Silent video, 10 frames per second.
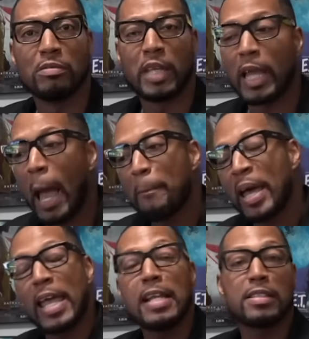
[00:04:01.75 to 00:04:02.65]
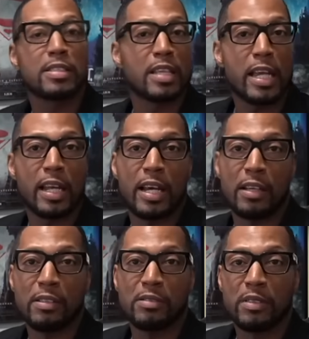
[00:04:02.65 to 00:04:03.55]
They got paid to say that.
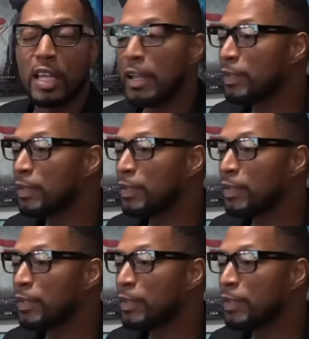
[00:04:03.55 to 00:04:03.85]
Even